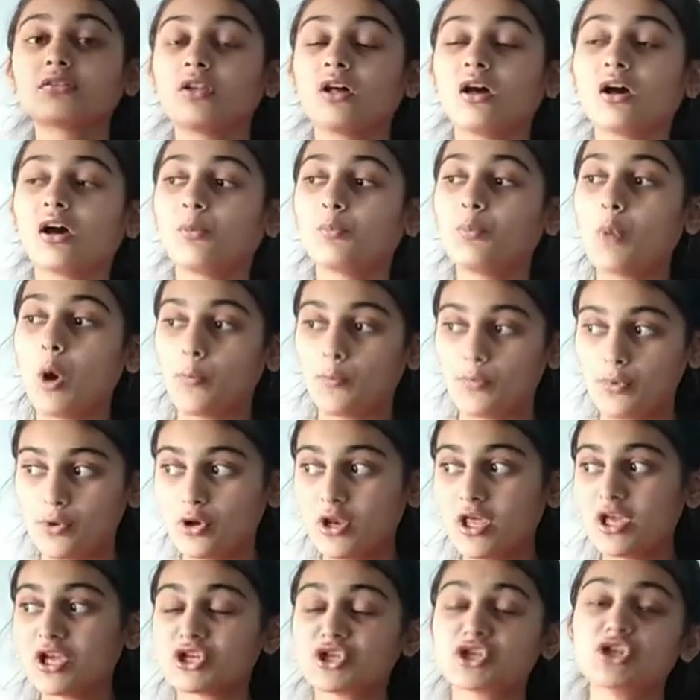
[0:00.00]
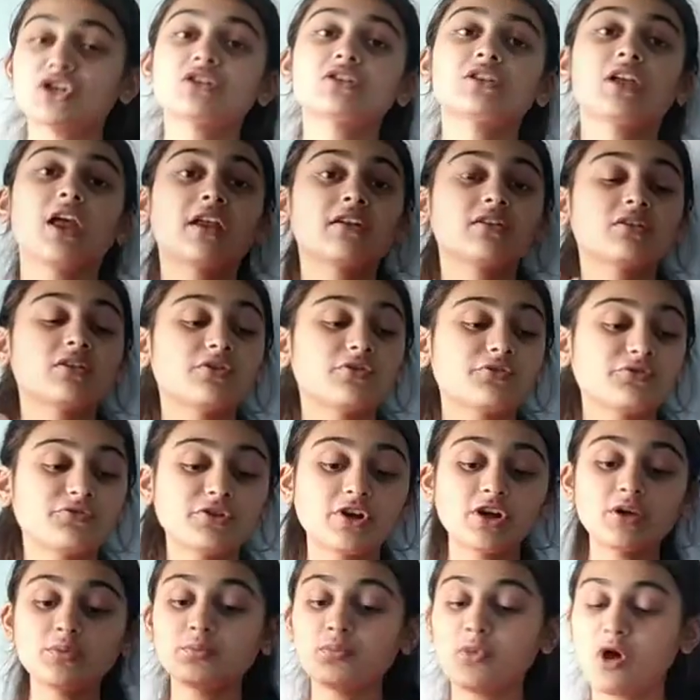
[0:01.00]
population and
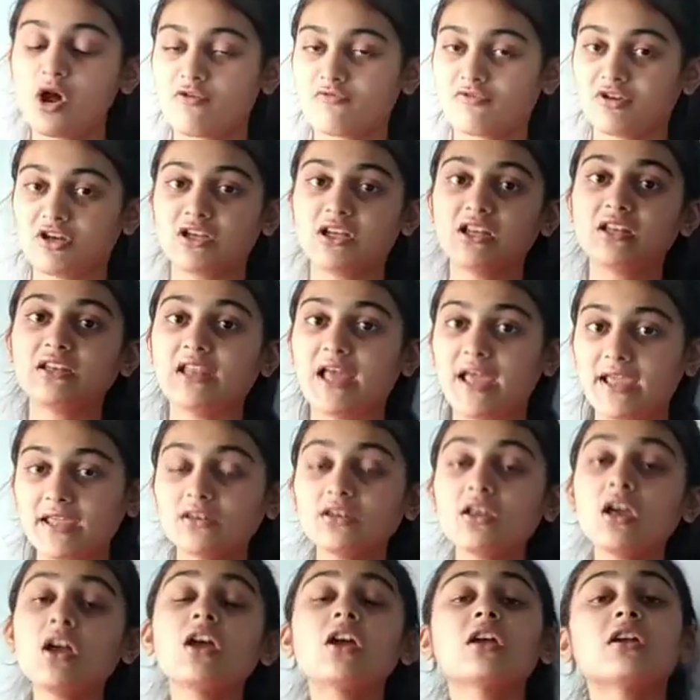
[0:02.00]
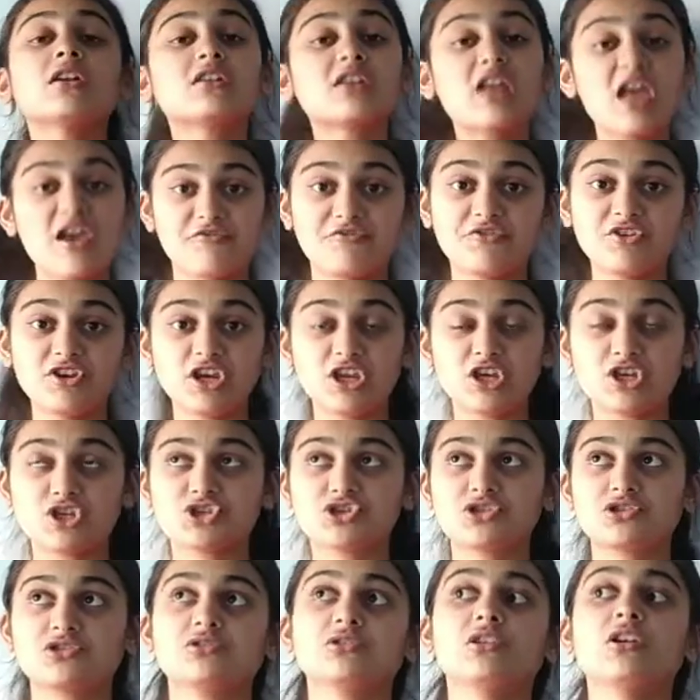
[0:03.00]
different poverty line
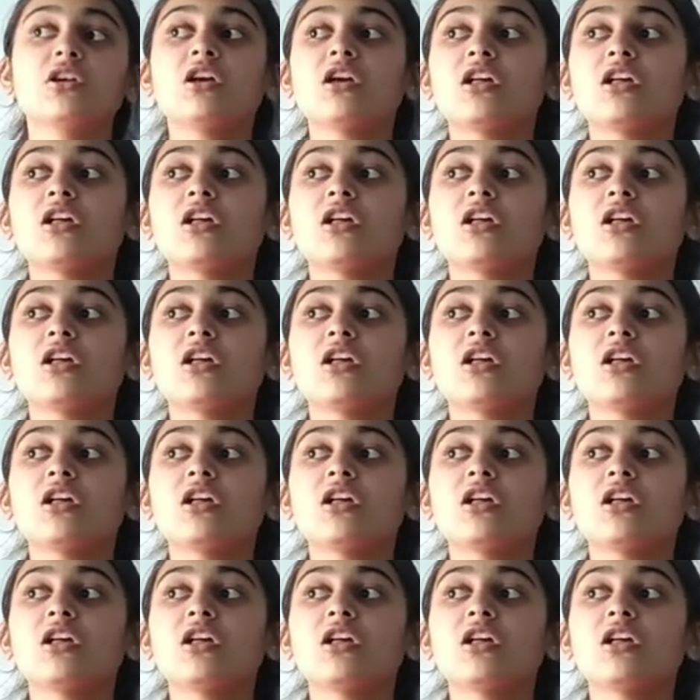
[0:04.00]
definition.